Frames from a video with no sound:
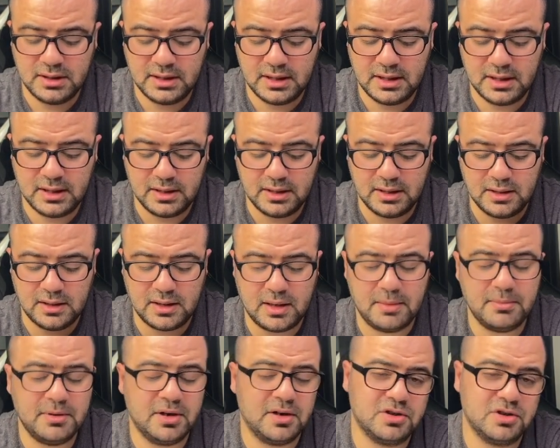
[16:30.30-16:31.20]

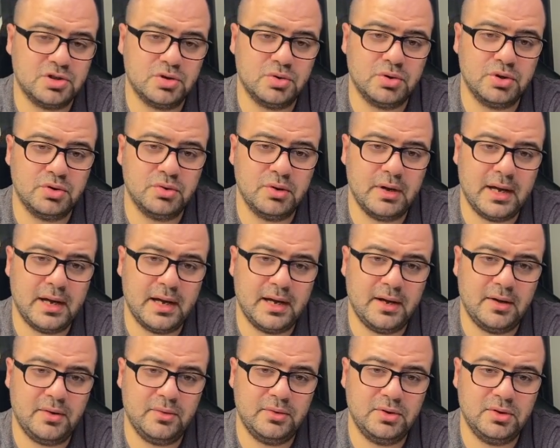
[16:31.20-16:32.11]
I'm gonna show you
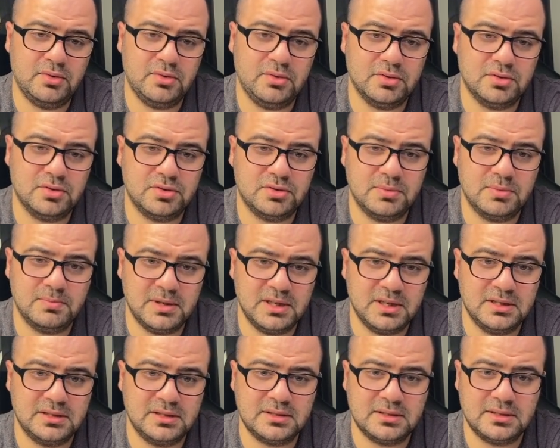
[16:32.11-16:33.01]
how you could
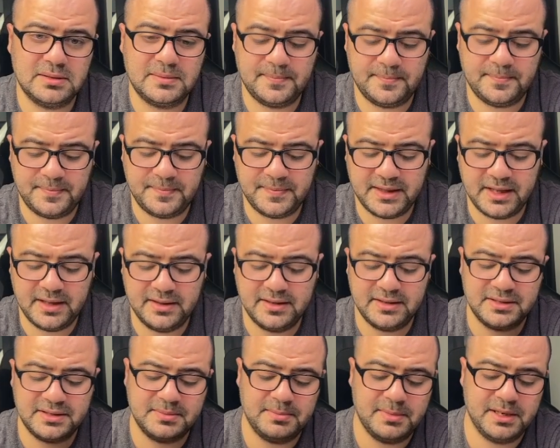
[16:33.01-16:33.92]
repeat
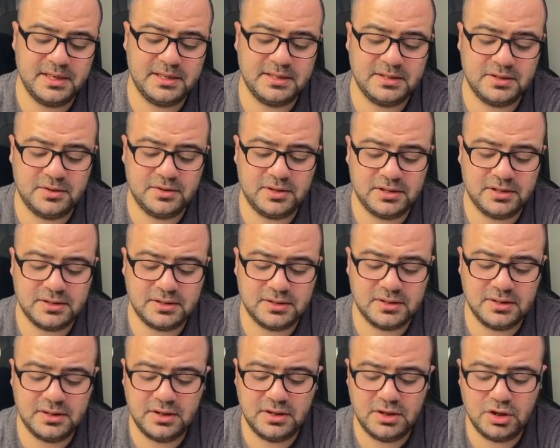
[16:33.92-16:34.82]
this base unit
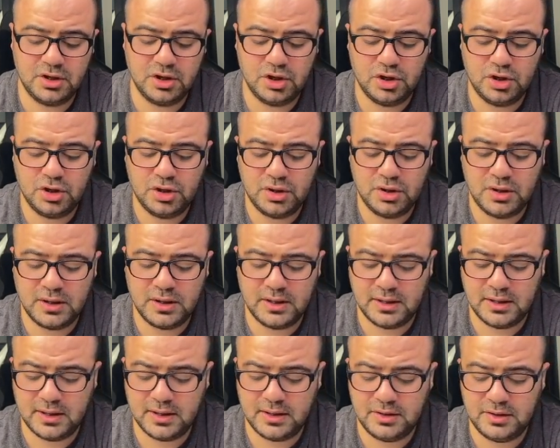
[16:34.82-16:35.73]

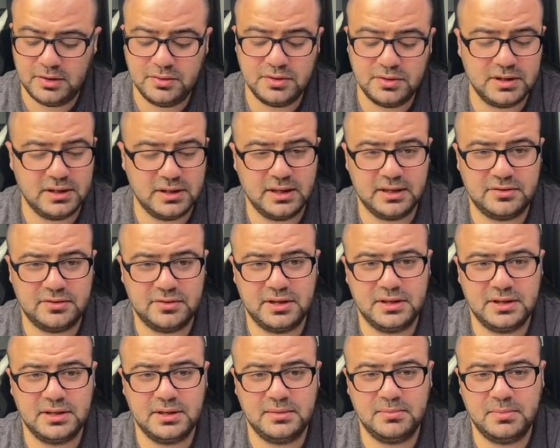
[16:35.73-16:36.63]
using a
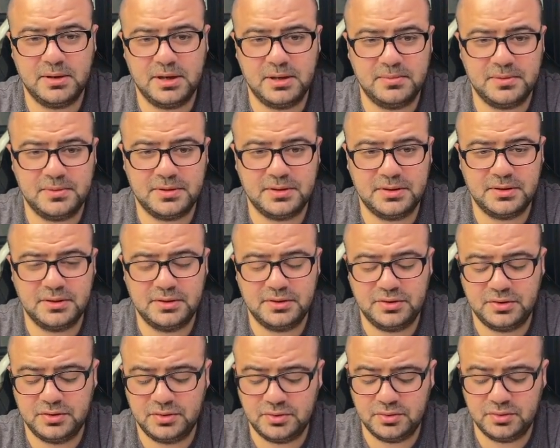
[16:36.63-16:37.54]
tracing paper
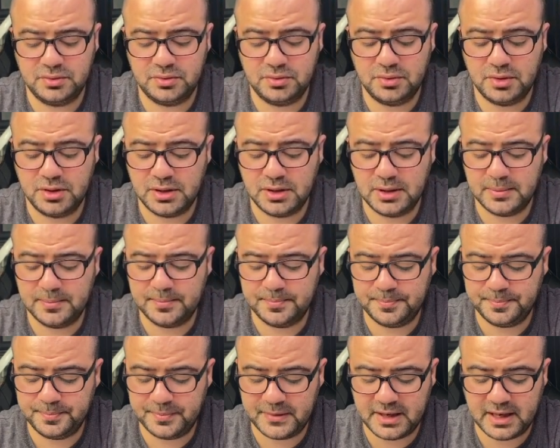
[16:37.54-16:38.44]
to
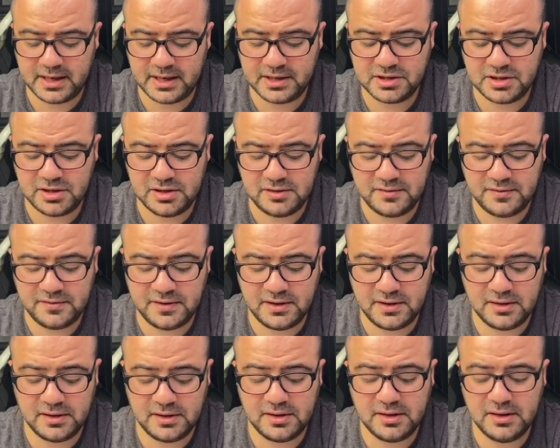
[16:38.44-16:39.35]
actually
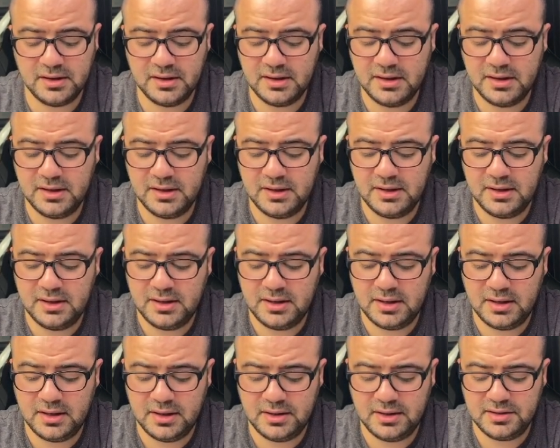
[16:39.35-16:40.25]
fill
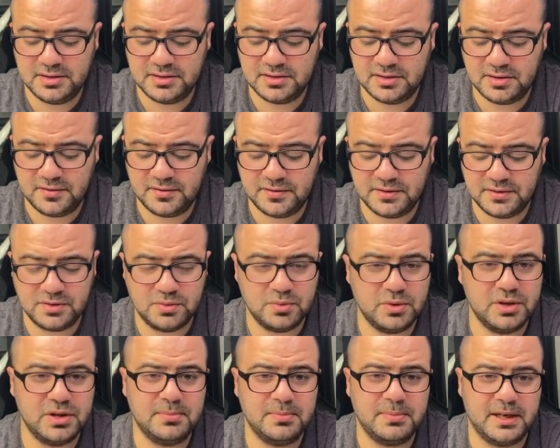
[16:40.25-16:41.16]
the surface
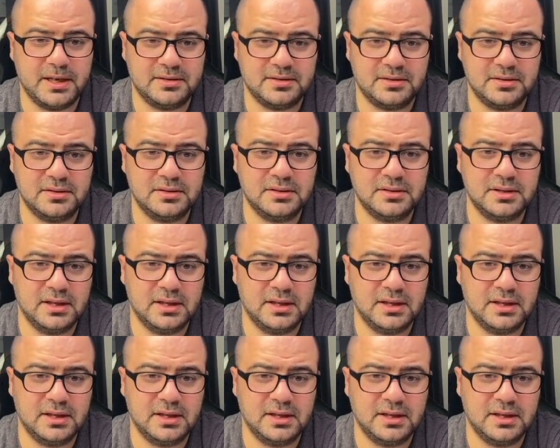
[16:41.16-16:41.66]
with the pattern.